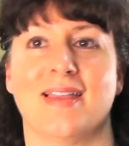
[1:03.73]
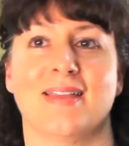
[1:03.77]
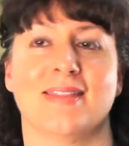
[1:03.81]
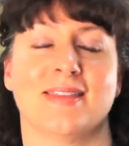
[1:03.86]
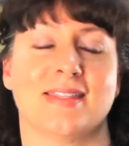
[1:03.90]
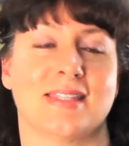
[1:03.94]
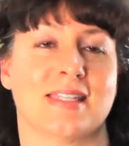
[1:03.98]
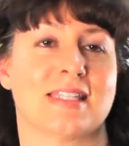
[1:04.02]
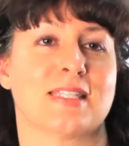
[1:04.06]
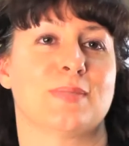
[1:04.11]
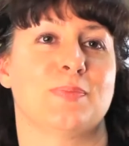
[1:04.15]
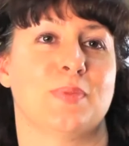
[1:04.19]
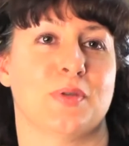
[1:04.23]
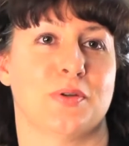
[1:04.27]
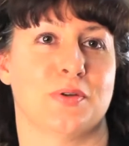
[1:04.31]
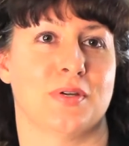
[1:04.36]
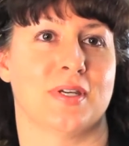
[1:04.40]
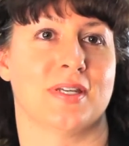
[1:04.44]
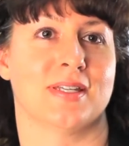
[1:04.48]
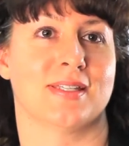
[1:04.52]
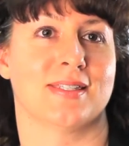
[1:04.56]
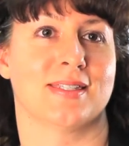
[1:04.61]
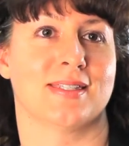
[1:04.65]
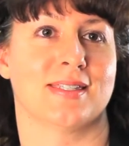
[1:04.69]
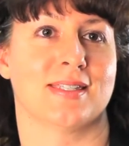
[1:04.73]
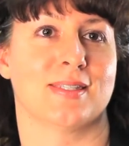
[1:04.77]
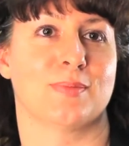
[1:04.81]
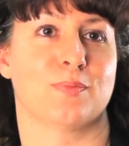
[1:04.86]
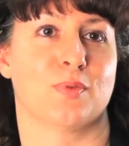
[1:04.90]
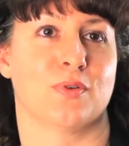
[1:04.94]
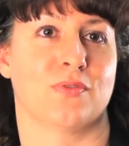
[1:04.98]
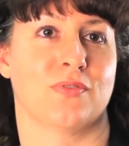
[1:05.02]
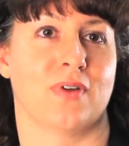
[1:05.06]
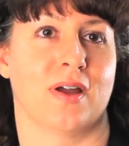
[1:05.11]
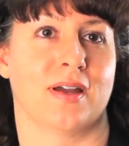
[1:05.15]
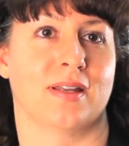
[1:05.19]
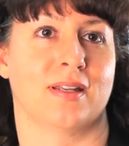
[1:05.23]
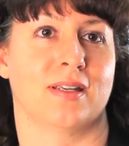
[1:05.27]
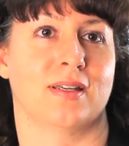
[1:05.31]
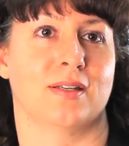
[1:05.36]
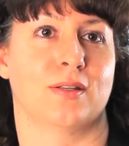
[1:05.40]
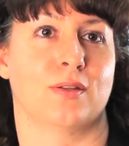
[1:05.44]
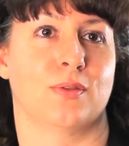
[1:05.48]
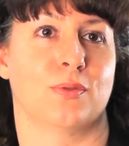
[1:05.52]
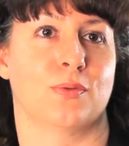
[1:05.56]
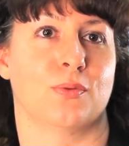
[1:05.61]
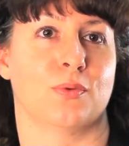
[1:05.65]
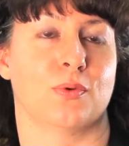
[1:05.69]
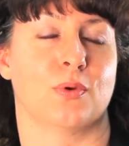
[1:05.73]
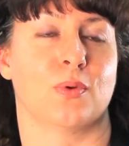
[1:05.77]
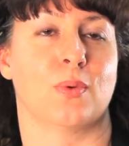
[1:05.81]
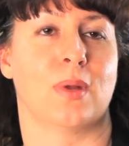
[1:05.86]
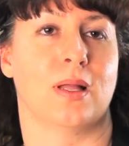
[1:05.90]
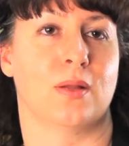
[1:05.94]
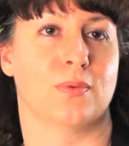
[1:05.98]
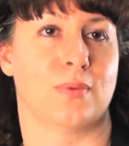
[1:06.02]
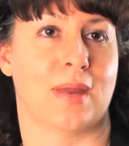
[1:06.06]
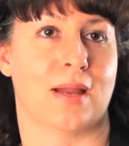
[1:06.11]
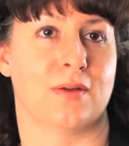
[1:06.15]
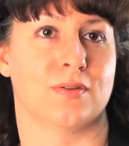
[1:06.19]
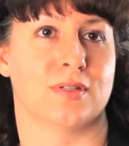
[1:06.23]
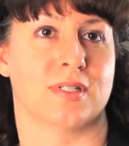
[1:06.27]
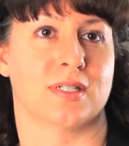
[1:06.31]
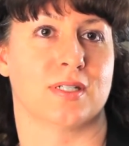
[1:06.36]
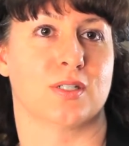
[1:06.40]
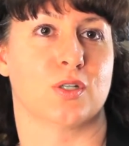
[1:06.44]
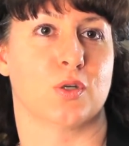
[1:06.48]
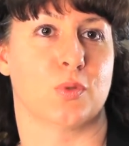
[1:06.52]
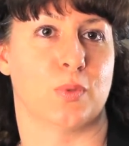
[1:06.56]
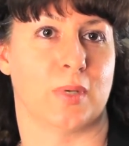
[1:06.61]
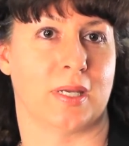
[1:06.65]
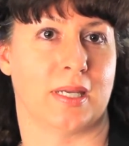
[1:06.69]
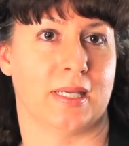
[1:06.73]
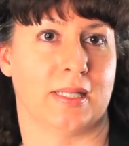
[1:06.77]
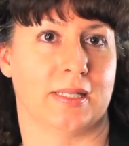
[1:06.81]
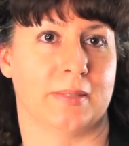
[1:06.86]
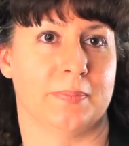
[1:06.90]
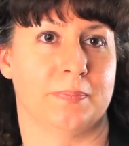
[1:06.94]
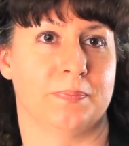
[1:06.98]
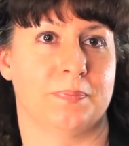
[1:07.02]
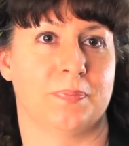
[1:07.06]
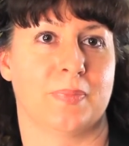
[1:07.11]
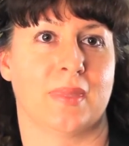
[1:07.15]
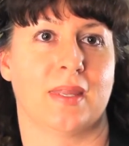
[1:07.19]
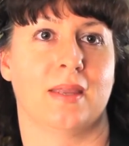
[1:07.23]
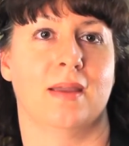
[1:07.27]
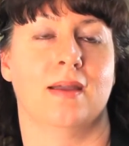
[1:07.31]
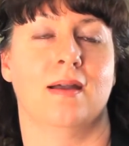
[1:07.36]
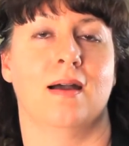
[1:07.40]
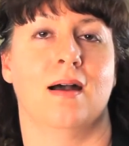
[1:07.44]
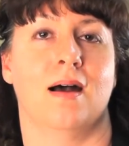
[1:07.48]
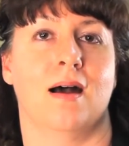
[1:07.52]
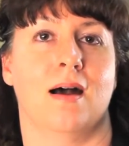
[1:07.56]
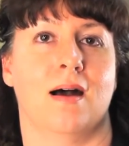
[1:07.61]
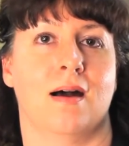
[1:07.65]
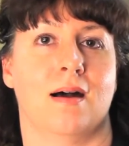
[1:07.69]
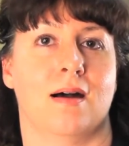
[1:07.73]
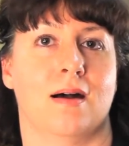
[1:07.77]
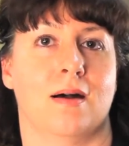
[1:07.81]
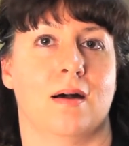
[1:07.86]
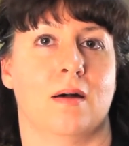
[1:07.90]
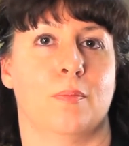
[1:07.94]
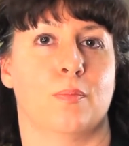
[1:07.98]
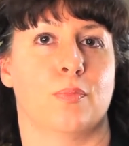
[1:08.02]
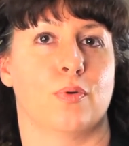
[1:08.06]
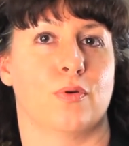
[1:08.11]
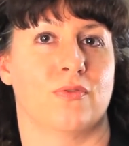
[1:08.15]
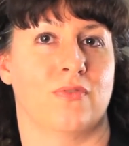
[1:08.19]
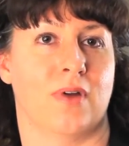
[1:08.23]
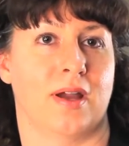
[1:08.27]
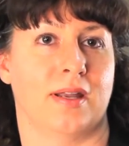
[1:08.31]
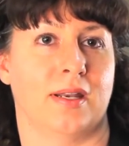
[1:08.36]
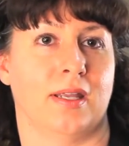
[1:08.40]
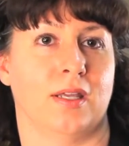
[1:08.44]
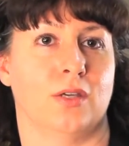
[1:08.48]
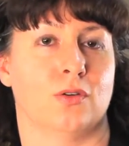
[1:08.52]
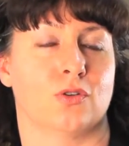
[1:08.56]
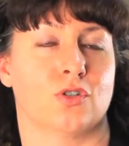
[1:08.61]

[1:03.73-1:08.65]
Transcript: This experience is provided through a well-rounded curriculum, uh, providing